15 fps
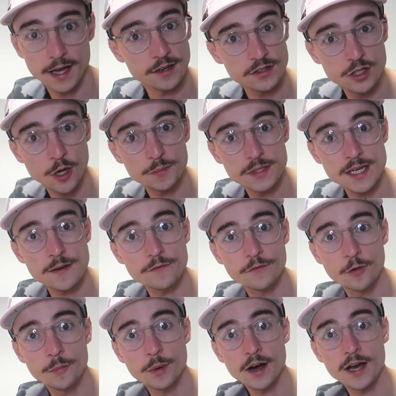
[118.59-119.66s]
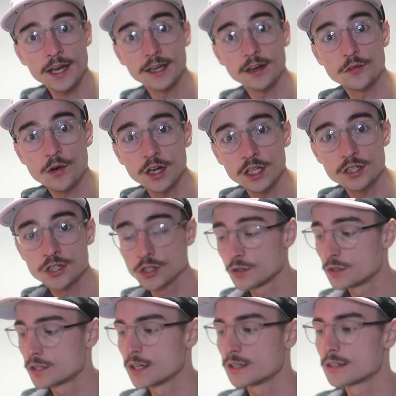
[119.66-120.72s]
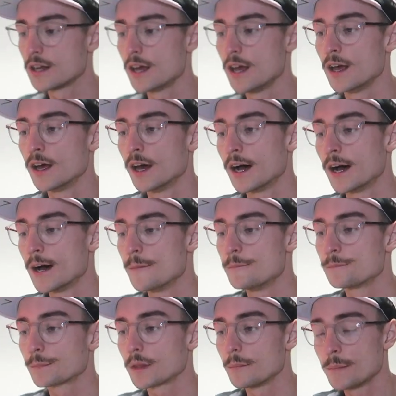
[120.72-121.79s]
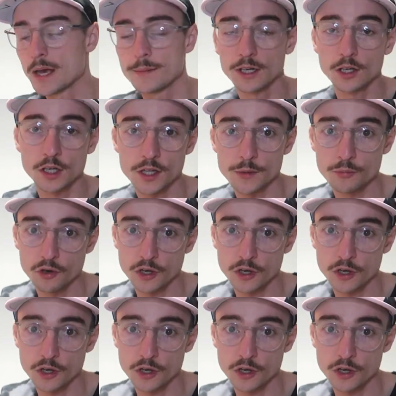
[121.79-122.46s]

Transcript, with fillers: And a top tip for buying running shoes is um, maybe look at the